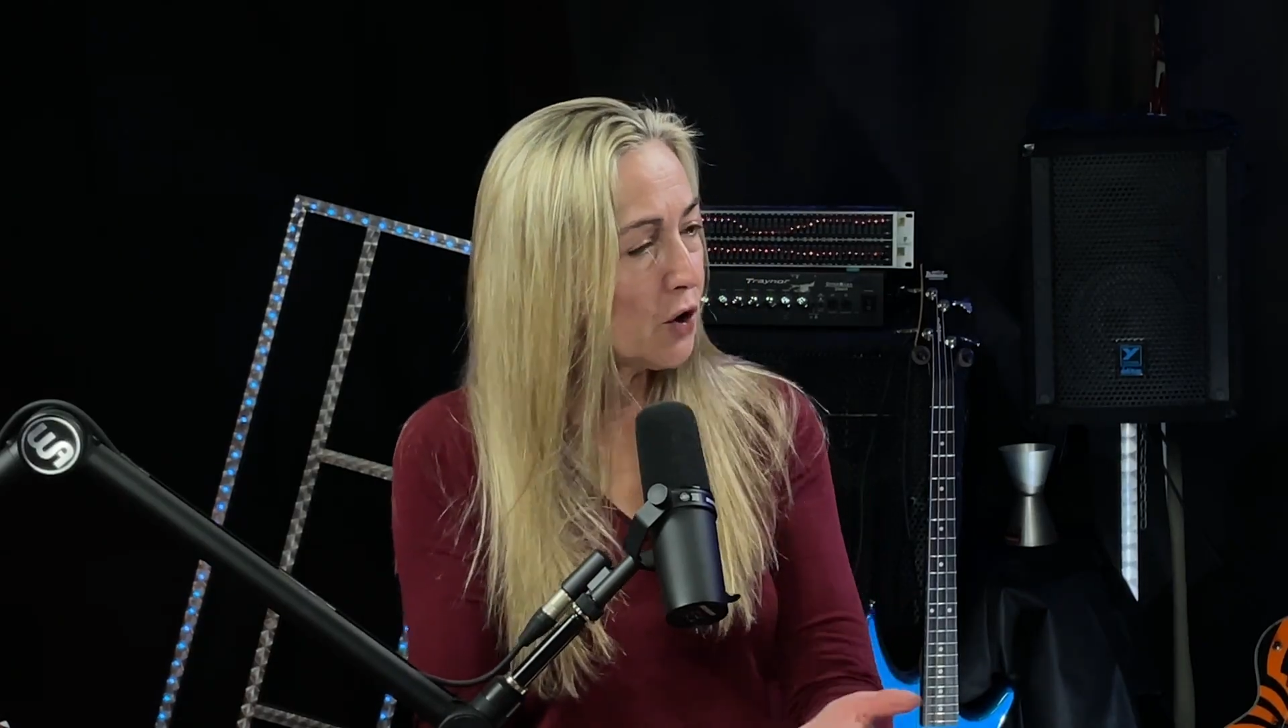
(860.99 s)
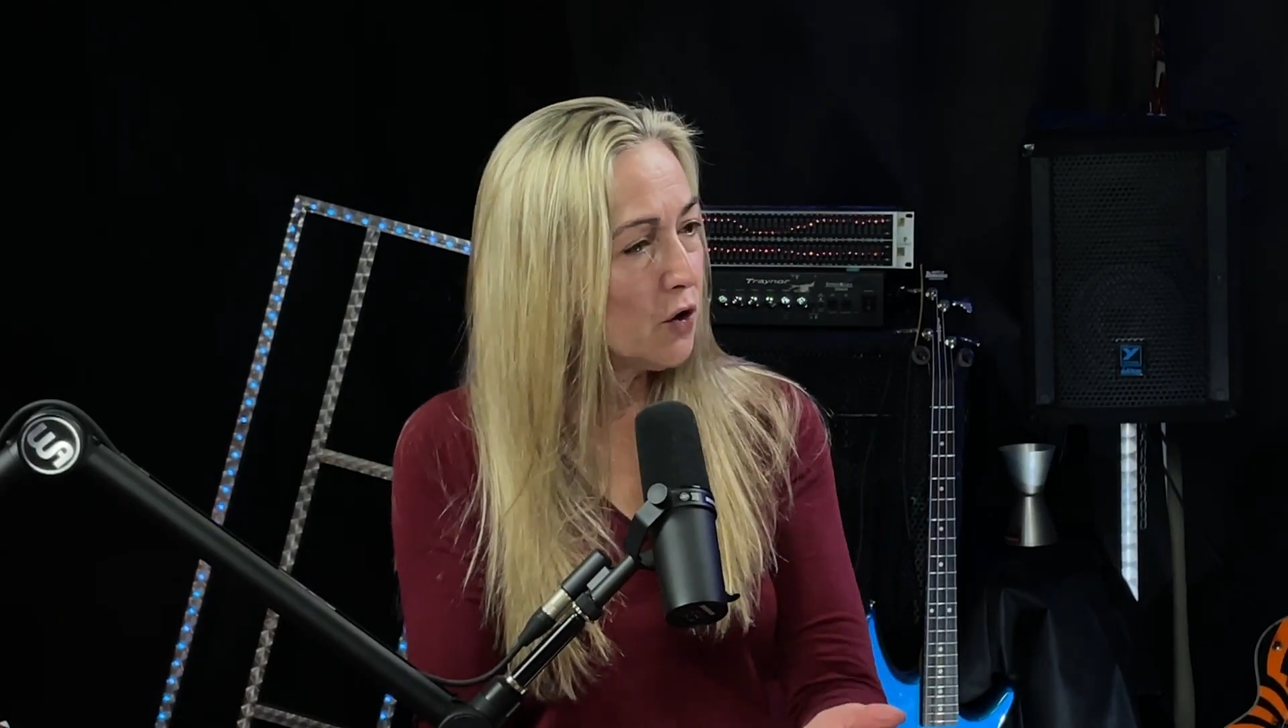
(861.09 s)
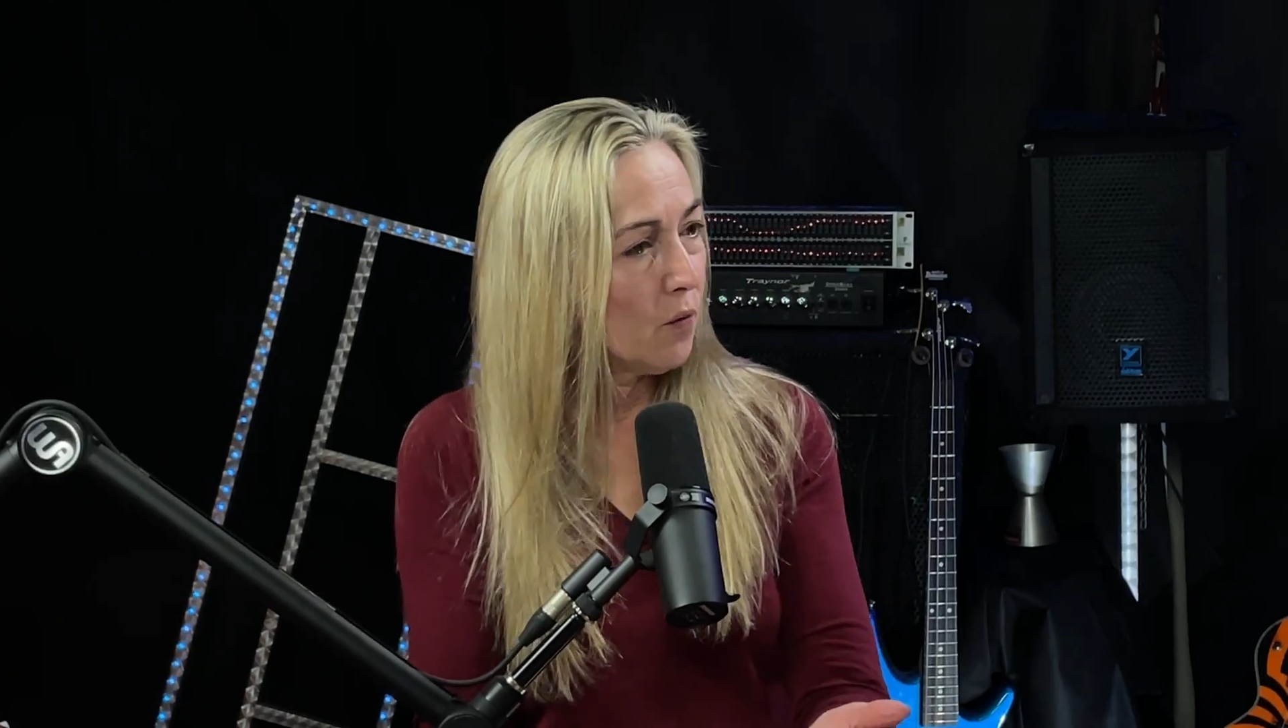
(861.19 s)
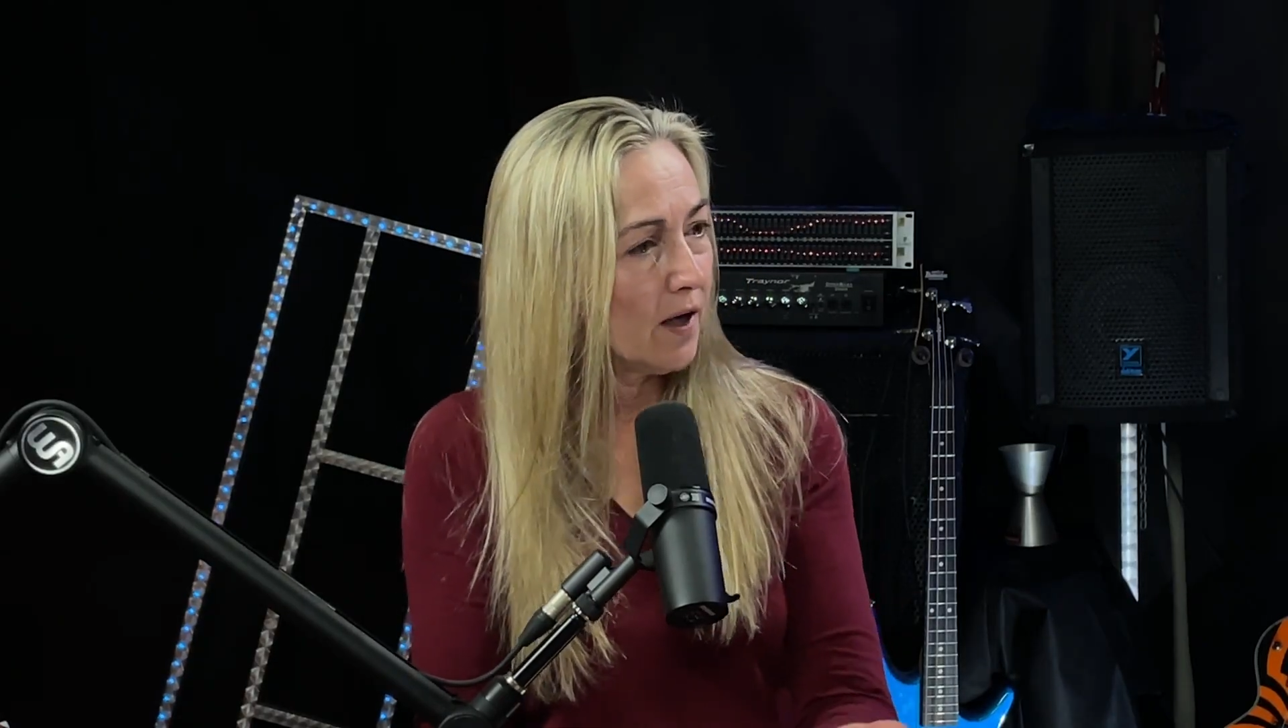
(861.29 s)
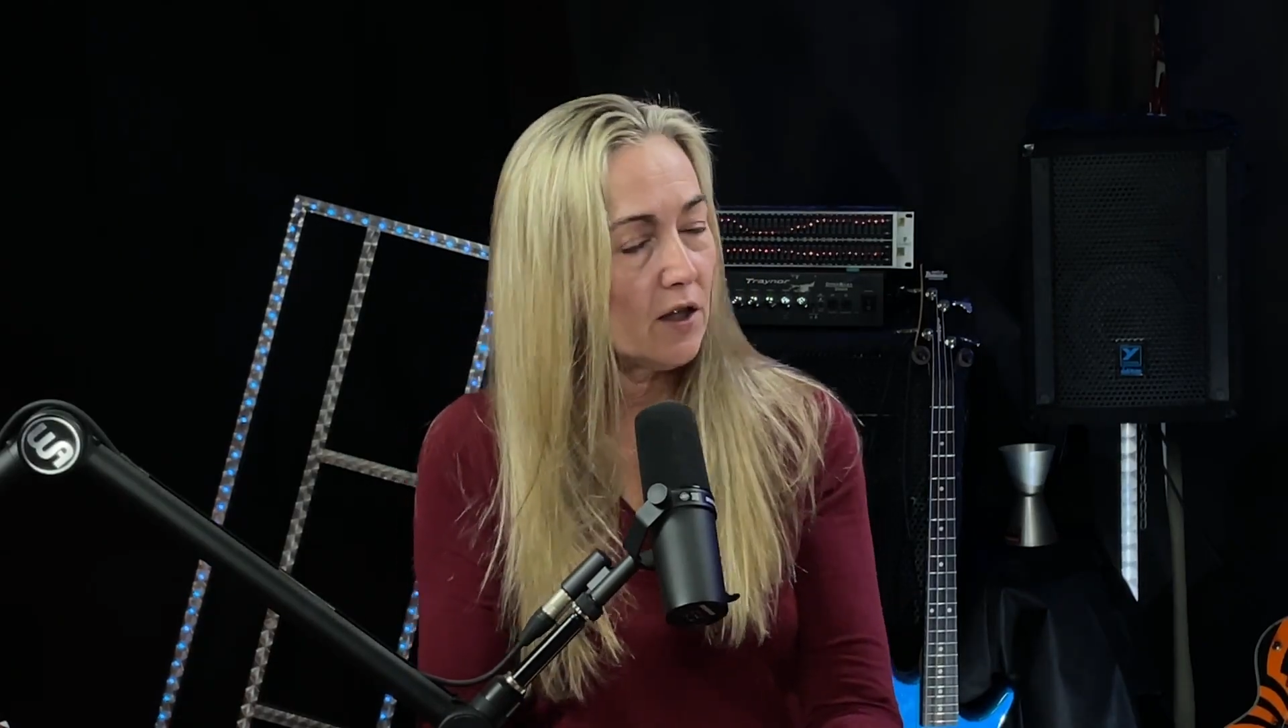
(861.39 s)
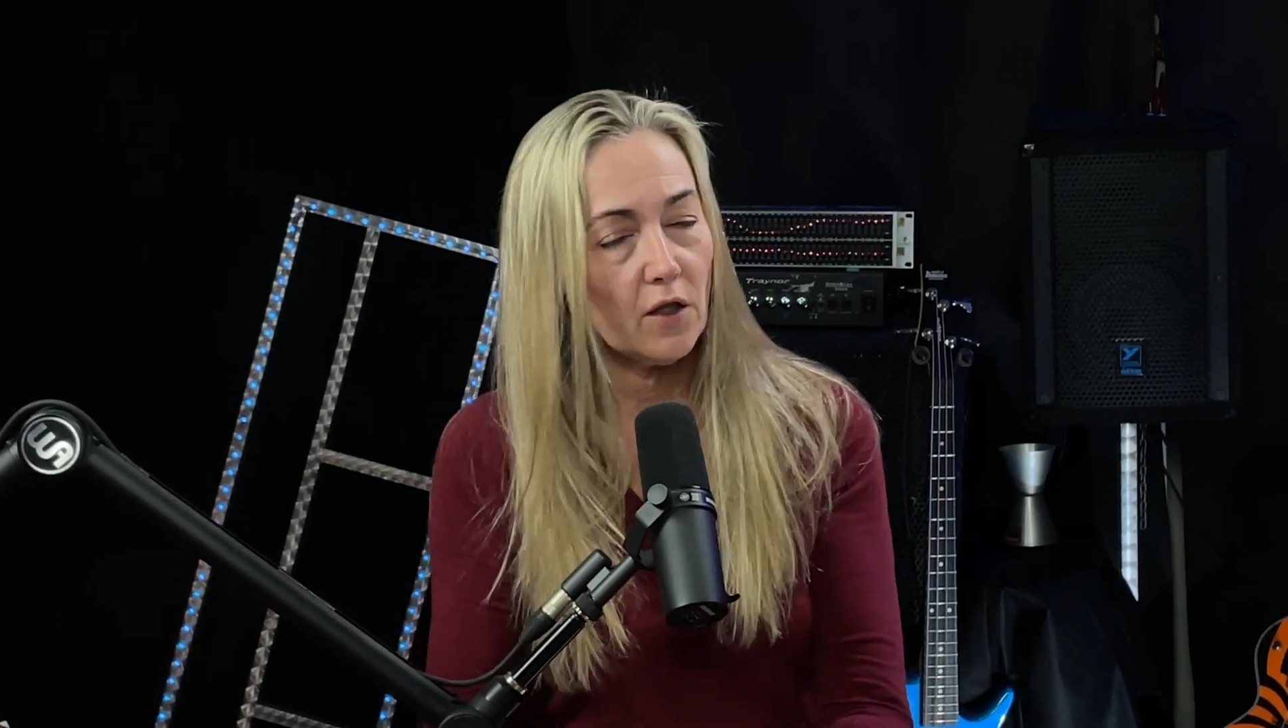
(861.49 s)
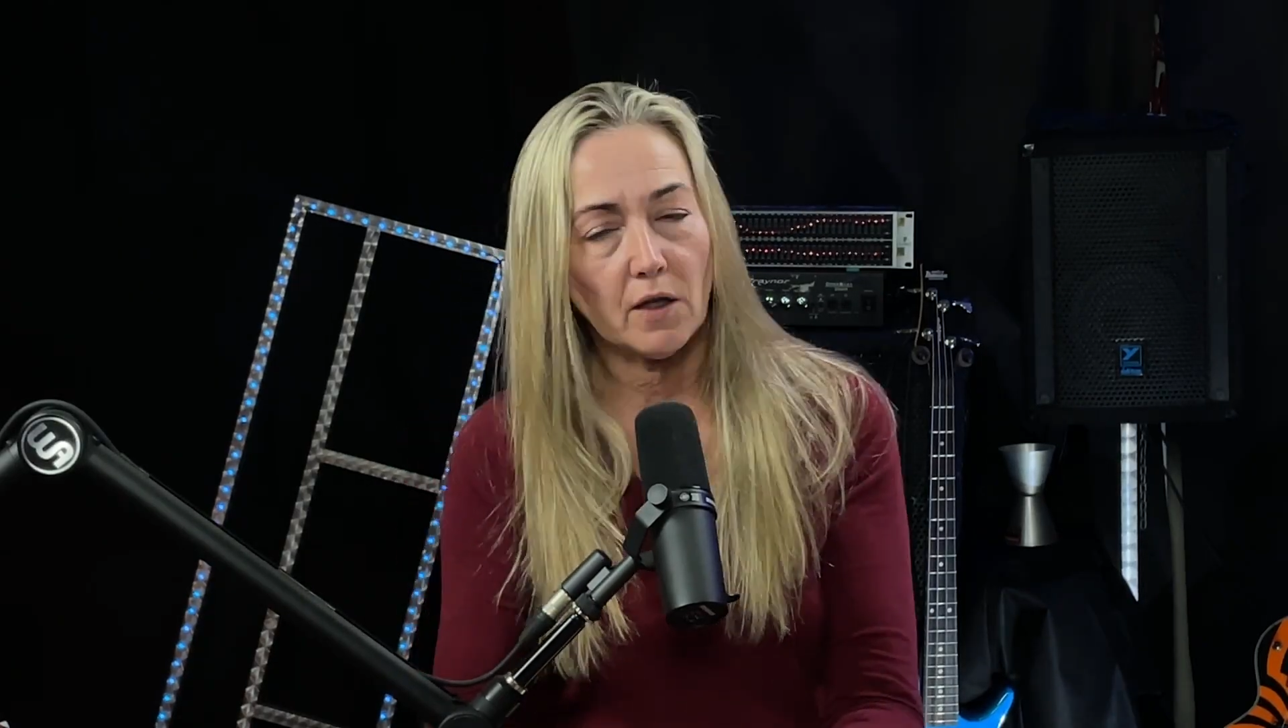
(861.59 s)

you know what?